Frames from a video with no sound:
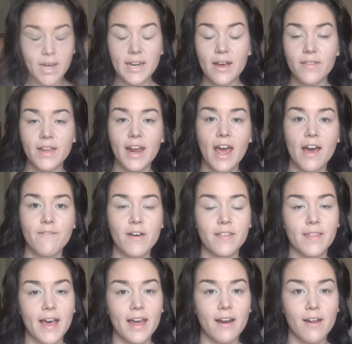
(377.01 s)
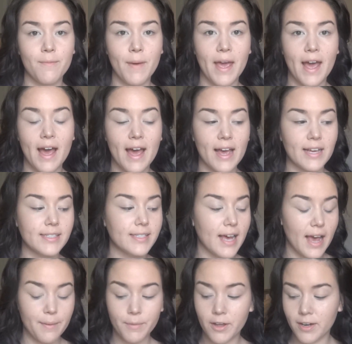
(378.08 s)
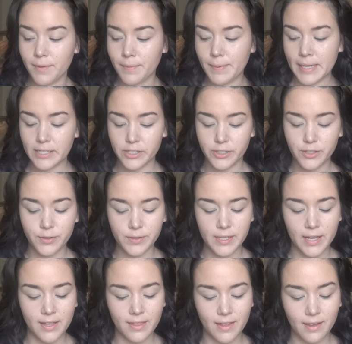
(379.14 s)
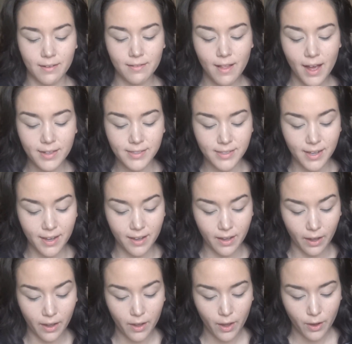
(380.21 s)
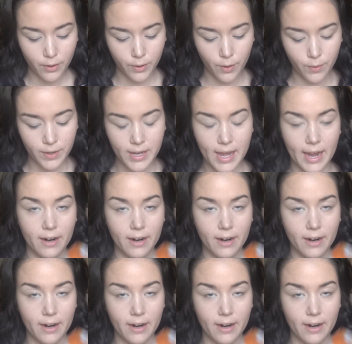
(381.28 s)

now that I have that on my eyes, I'm going to be just using the classic Coty